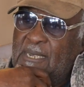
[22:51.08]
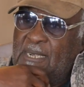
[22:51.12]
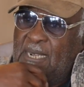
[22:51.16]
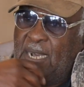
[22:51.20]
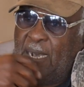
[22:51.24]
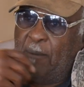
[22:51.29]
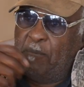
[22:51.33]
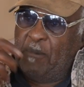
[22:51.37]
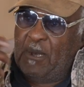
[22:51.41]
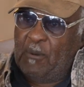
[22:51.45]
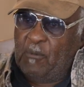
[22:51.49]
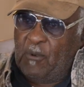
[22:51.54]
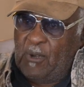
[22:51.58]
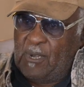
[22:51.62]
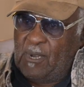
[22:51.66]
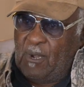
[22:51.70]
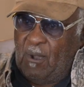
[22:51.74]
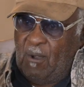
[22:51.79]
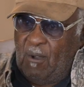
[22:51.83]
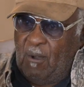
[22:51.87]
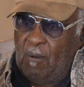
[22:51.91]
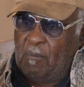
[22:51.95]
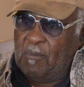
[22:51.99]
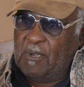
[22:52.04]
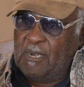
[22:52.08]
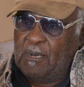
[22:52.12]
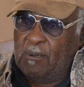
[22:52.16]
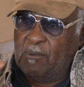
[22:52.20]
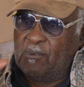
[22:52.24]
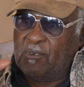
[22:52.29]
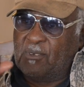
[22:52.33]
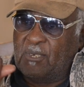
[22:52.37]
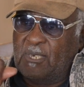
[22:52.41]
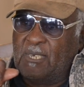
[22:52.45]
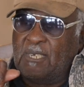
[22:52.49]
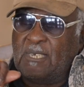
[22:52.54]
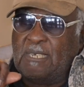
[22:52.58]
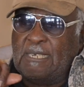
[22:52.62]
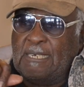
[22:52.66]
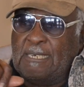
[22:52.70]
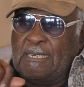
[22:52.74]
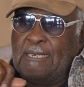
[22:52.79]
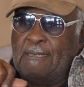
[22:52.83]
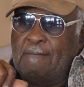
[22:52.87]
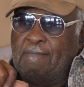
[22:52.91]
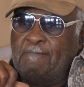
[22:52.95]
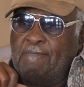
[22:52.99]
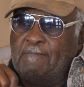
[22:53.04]
I've been with the Harman ever since
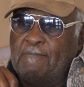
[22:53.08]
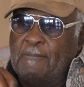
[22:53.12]
then.